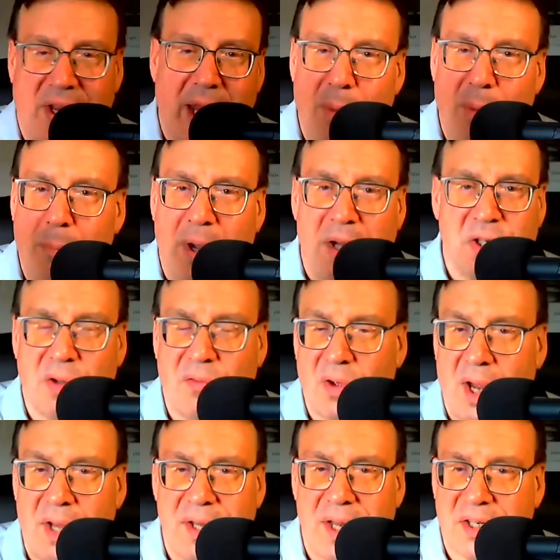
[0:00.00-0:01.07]
him a bunch of
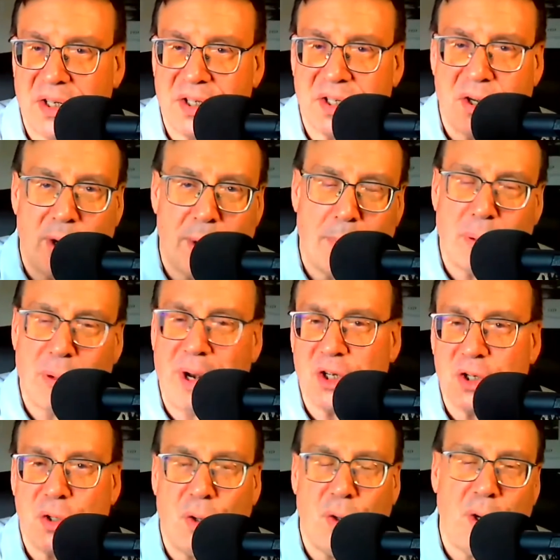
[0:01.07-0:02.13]
unnecessary
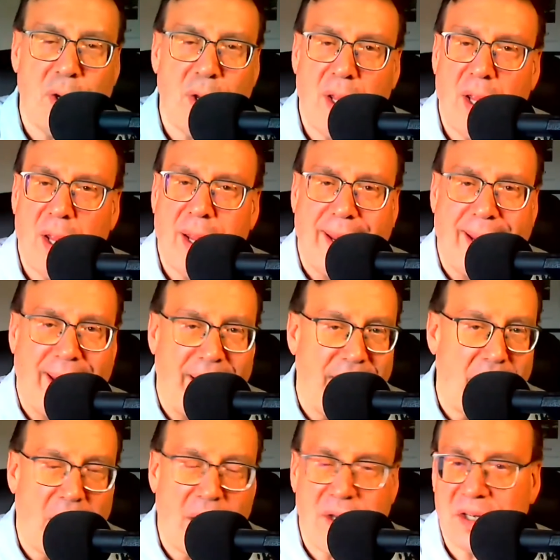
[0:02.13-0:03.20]
pressure and
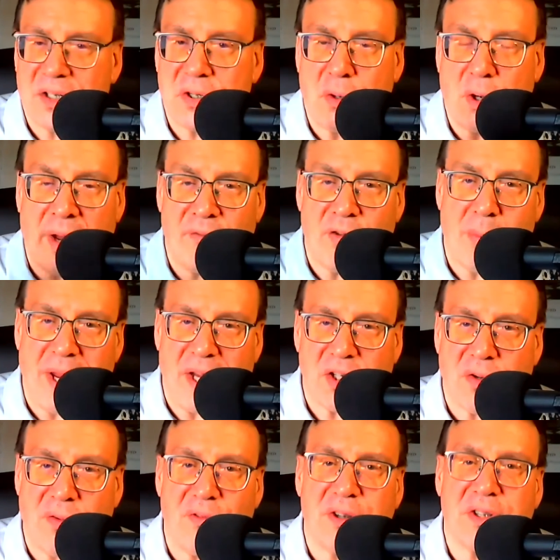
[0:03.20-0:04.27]
unnecessary
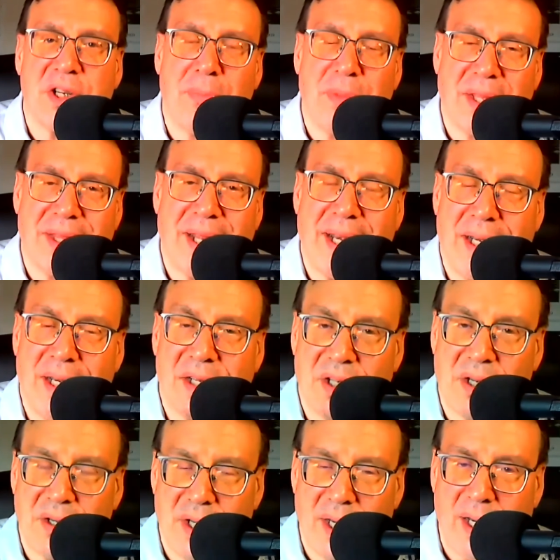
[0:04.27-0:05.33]
information for something that he
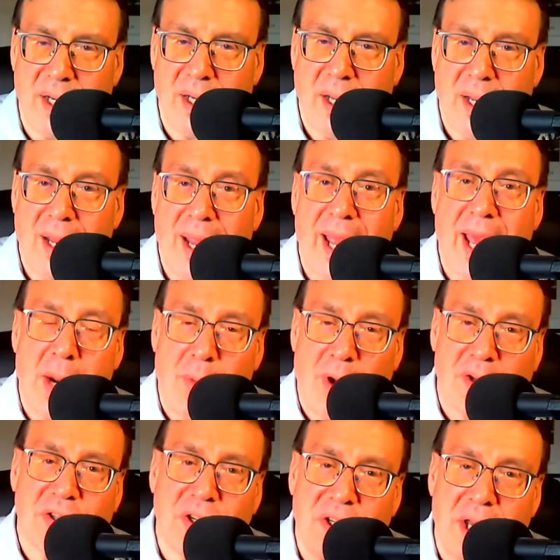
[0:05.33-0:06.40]
doesn't need. And I'm
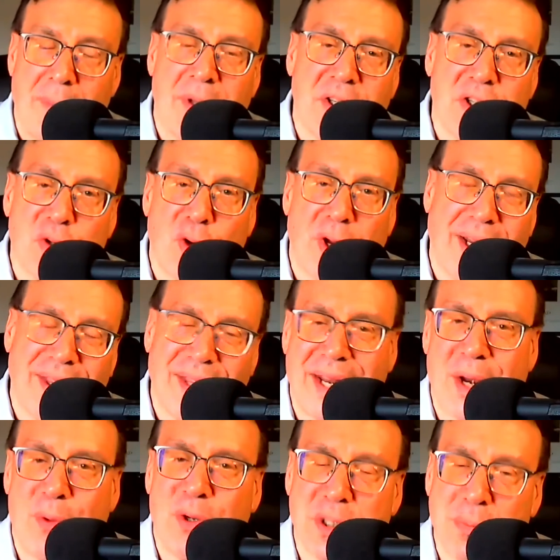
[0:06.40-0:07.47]
also demonstrating that I
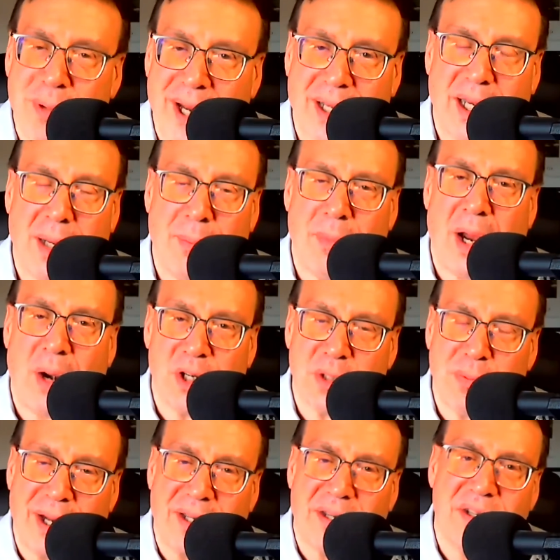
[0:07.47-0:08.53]
respect him. I
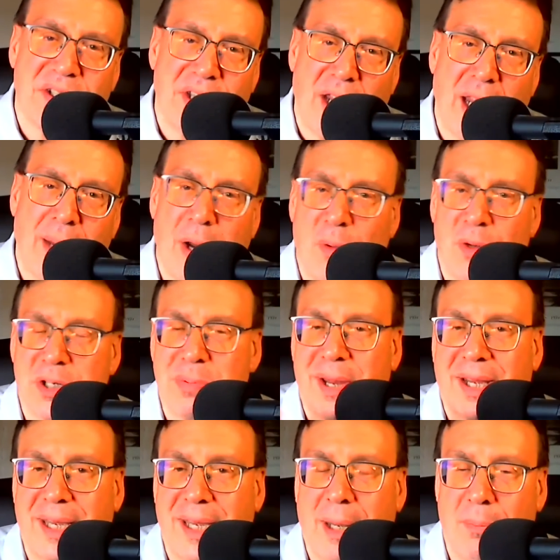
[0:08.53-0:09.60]
respect his time. I
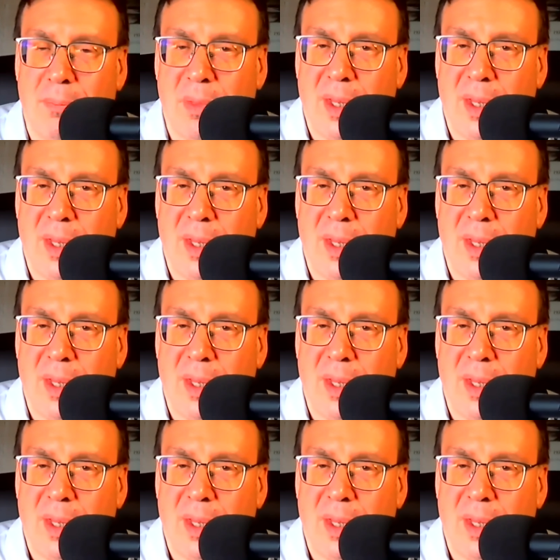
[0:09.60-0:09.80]
respect him.